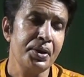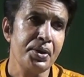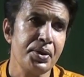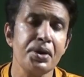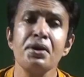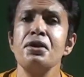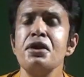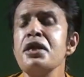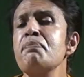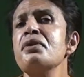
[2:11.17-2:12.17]
the
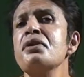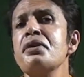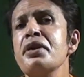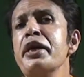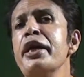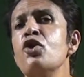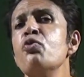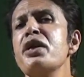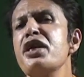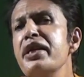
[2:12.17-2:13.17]
deeper
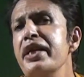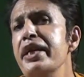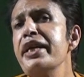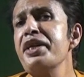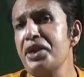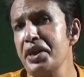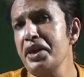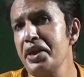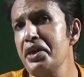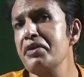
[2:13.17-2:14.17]
human need
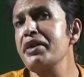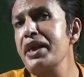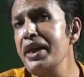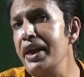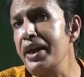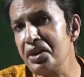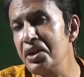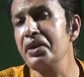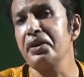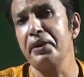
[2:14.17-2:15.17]
to connect.